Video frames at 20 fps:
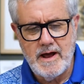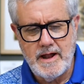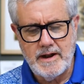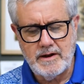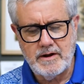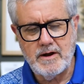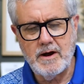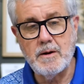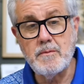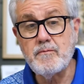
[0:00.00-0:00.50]

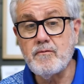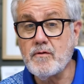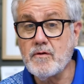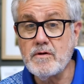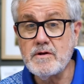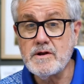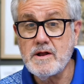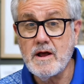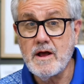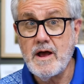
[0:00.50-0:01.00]
and
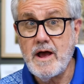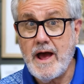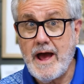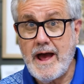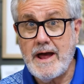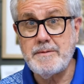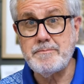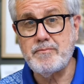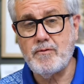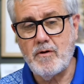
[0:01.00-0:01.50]
comfort
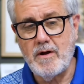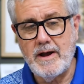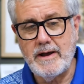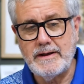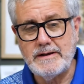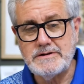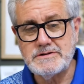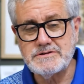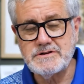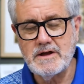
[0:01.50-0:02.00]
and
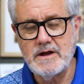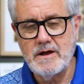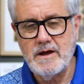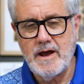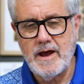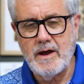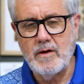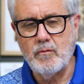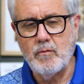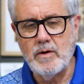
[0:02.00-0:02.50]
praise.
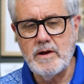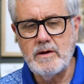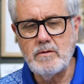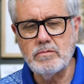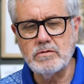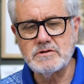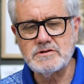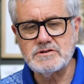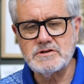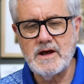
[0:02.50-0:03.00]
And we
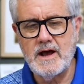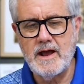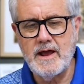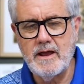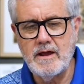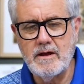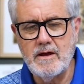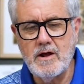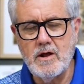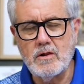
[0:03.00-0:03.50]
will
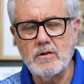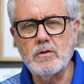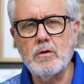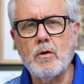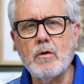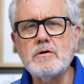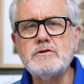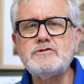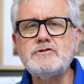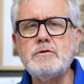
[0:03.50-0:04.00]
say,
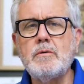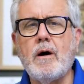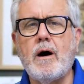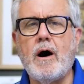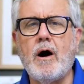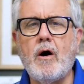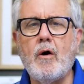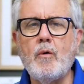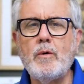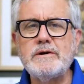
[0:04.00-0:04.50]
Lord, you
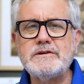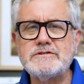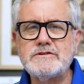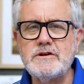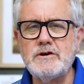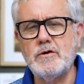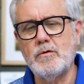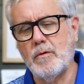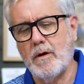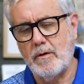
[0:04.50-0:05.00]
always
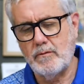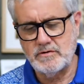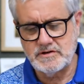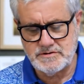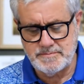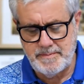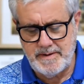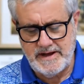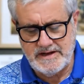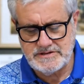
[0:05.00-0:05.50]
knew what
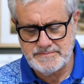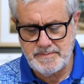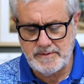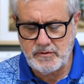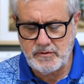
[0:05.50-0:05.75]
was best.